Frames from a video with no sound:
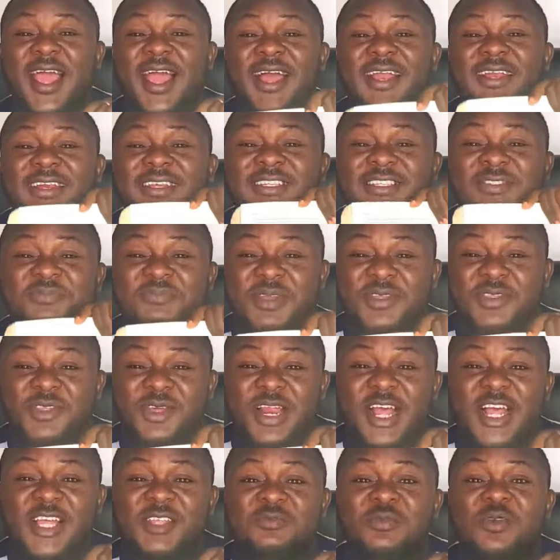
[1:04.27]
And this
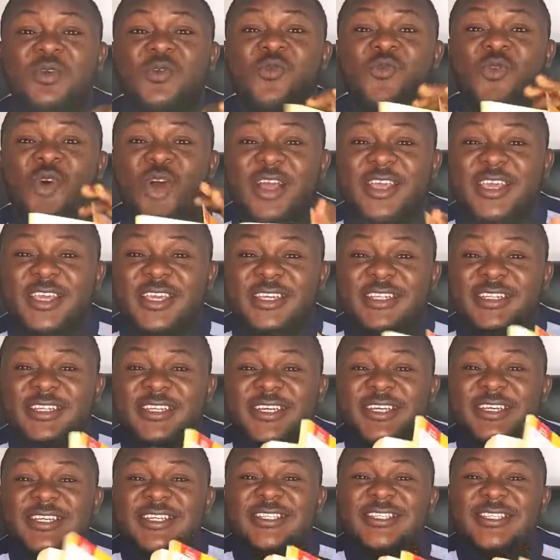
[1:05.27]
method has been
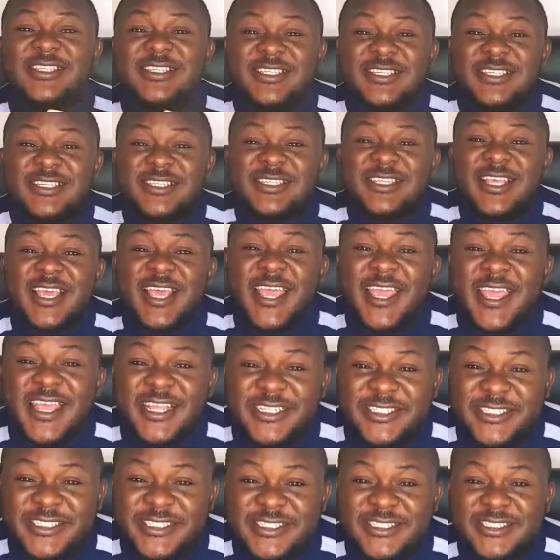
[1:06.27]
working since
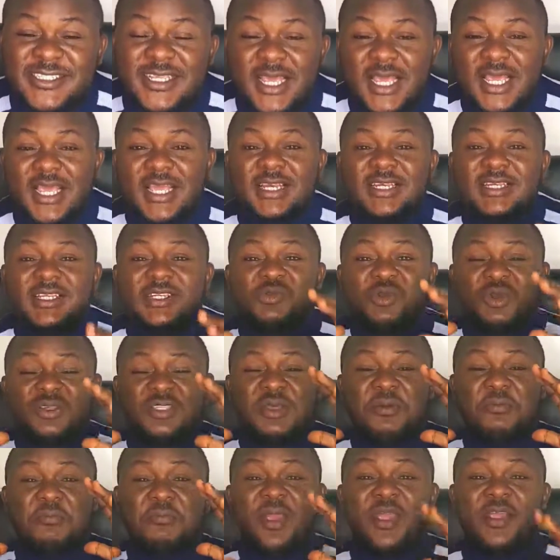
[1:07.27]
ages. This
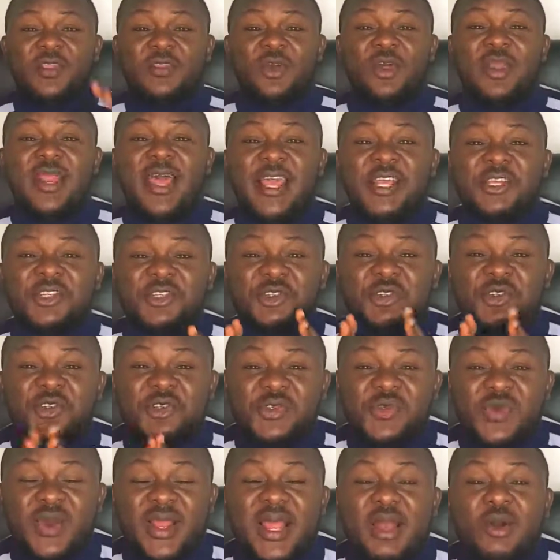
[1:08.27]
was the method I
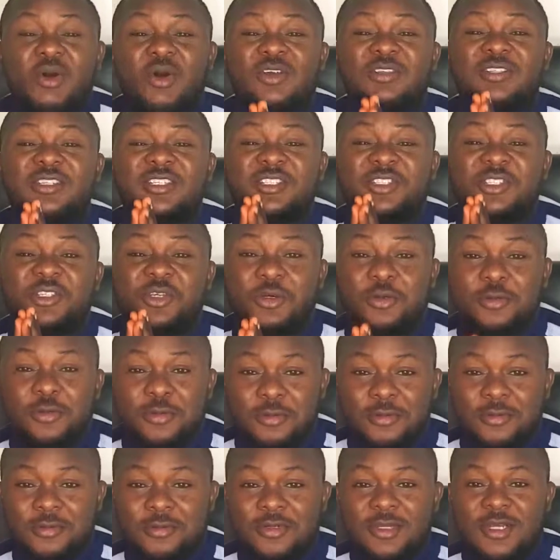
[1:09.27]
used when I was in
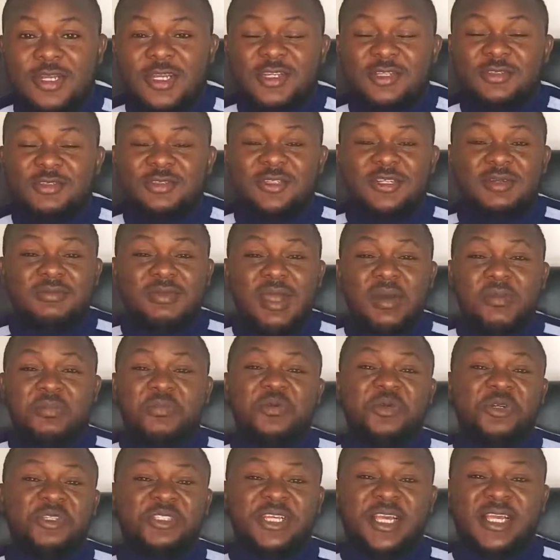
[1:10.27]
school. During my
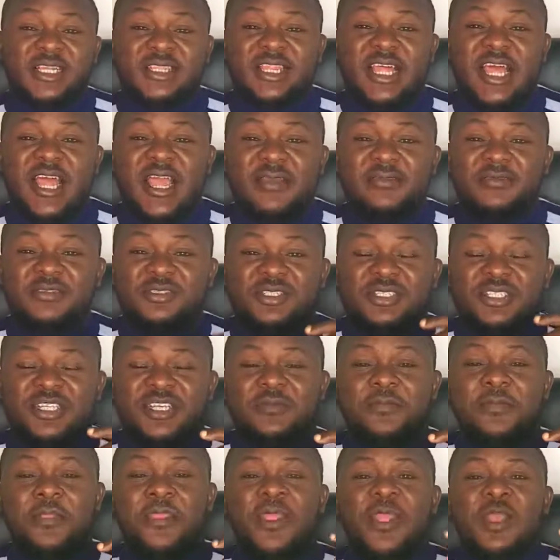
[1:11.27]
project time, you
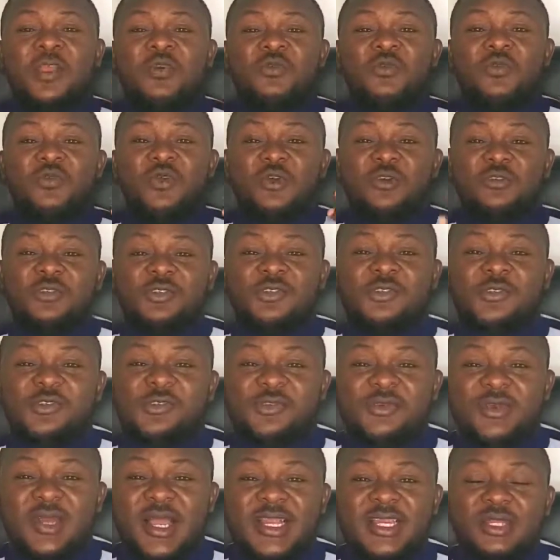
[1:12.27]
see, we go to
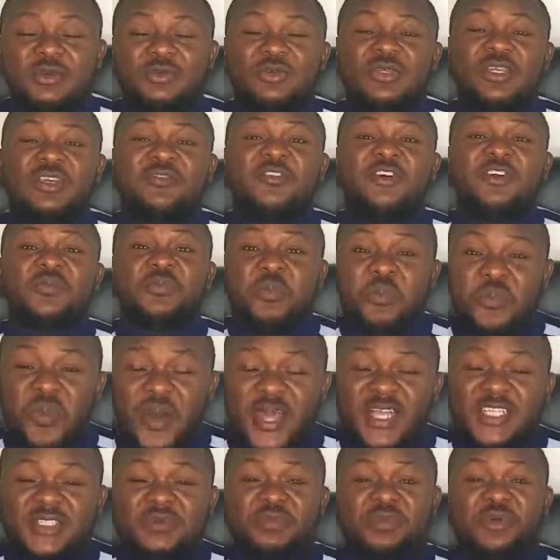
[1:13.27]
school and they will give us
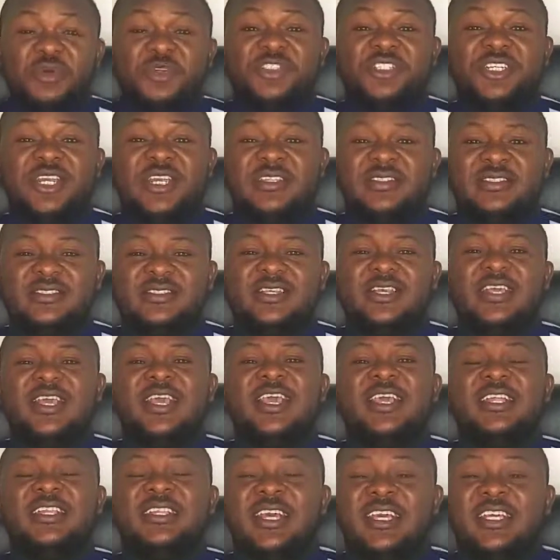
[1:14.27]
past projects.
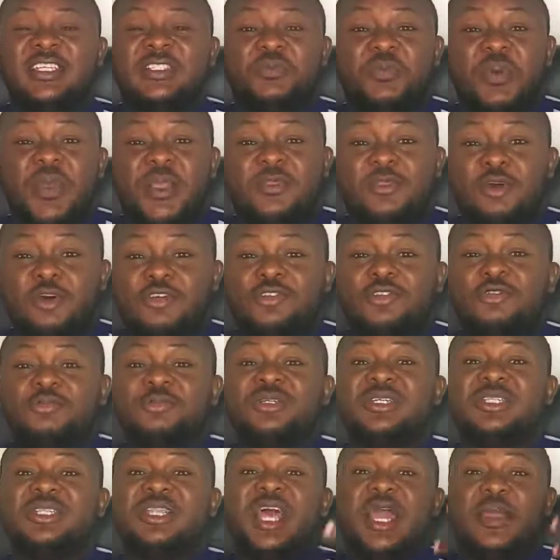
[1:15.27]
They expect us to
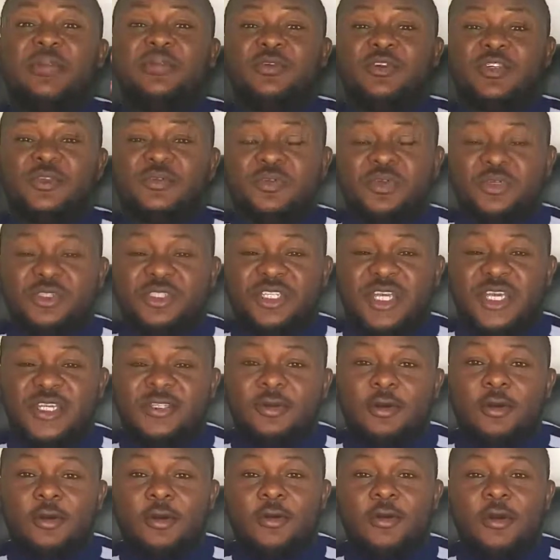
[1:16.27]
retype those
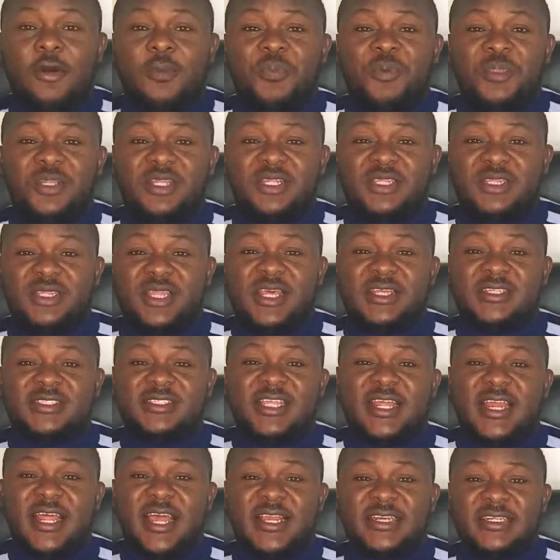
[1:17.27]
projects or copy the text
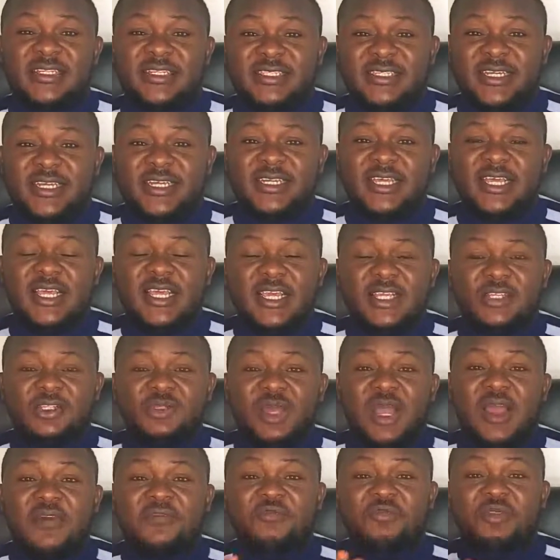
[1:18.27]
that are needed.
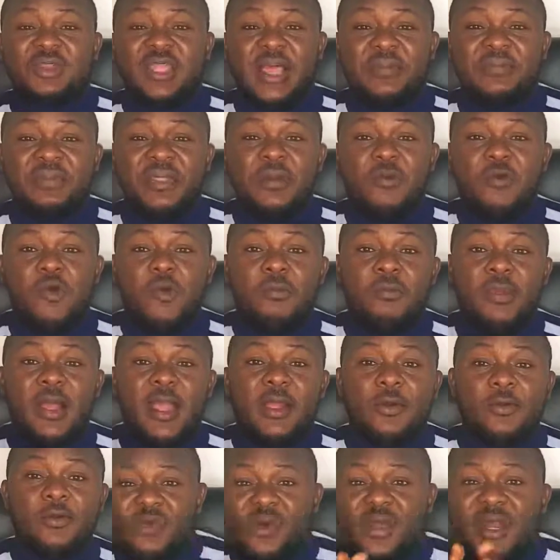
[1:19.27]
You have to type them one
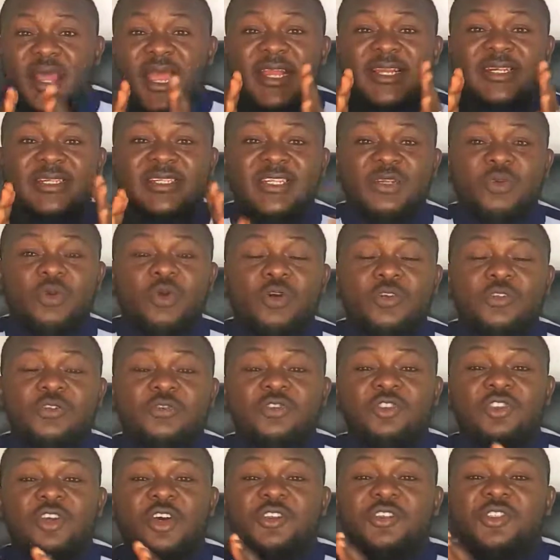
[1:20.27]
by one. What I did was
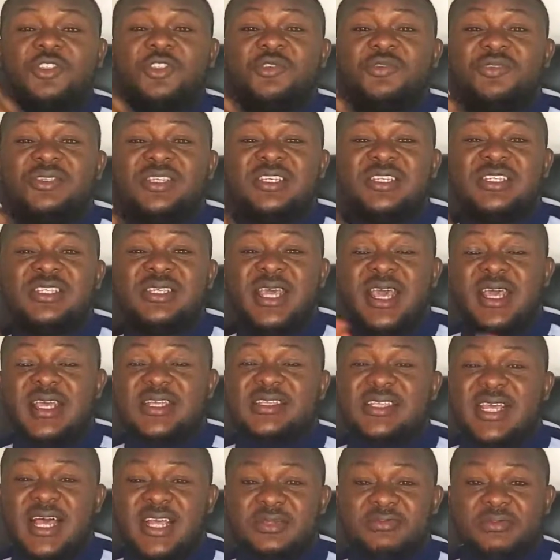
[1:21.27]
to just use this
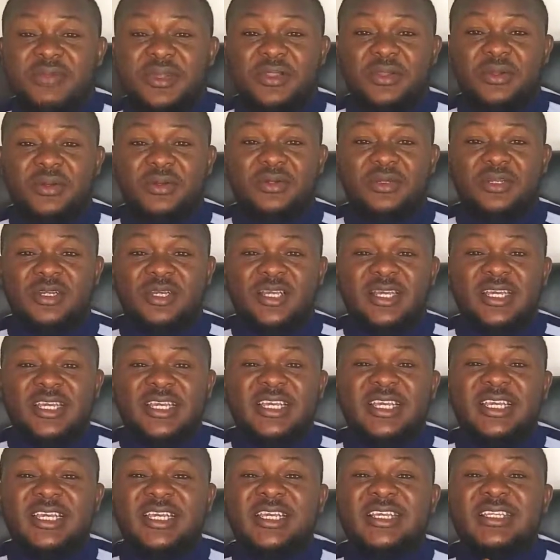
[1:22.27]
exact method.
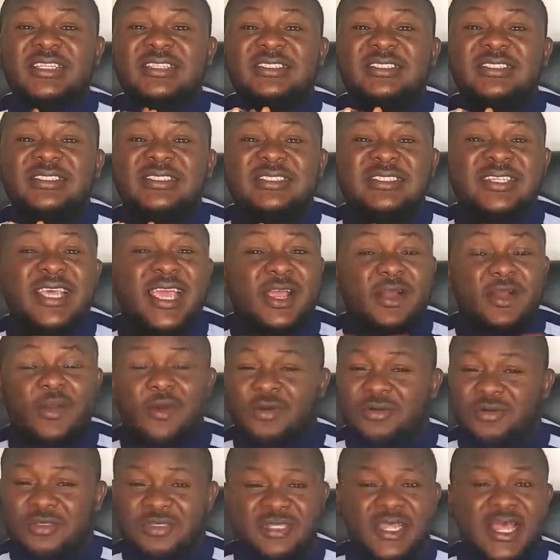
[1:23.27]
In
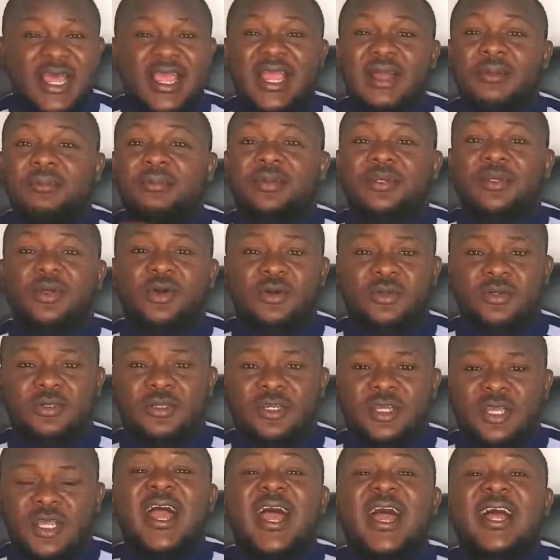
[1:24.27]
seconds, I am
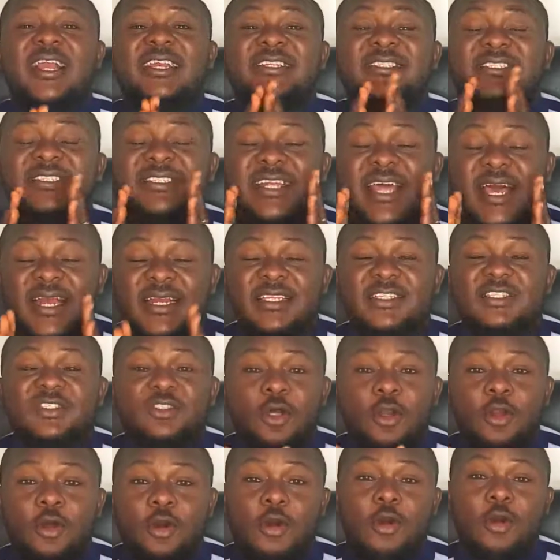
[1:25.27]
done. And that is
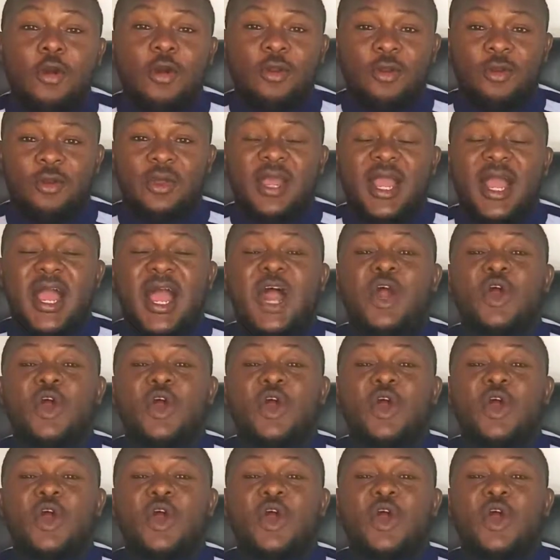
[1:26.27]
not all.